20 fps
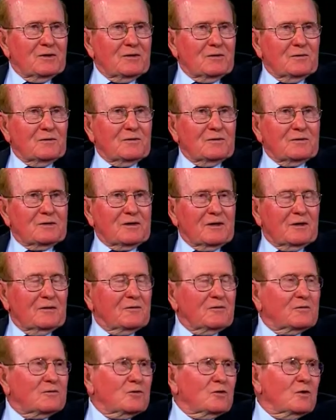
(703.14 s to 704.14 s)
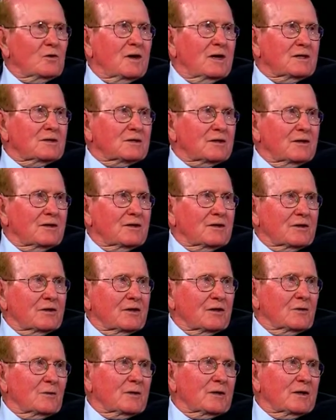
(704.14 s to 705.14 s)
instead of two guys getting
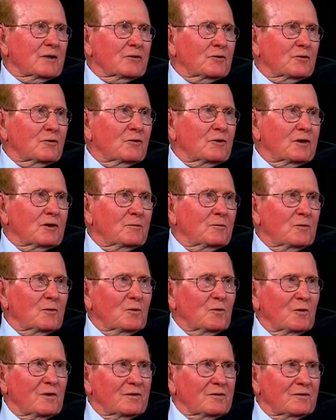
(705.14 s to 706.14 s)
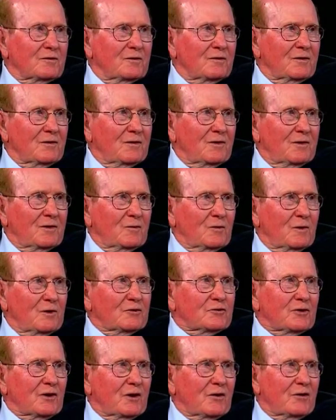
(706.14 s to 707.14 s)
together, we got three, put one one
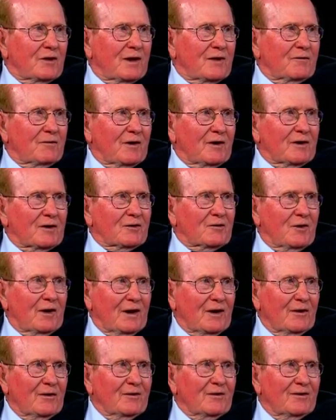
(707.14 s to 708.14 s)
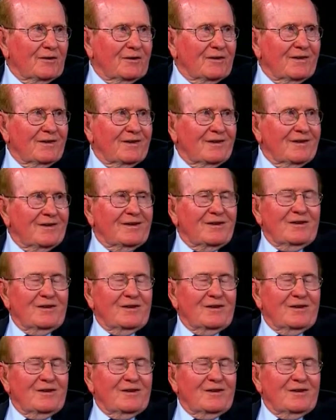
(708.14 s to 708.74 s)
shelter half on the ground, and,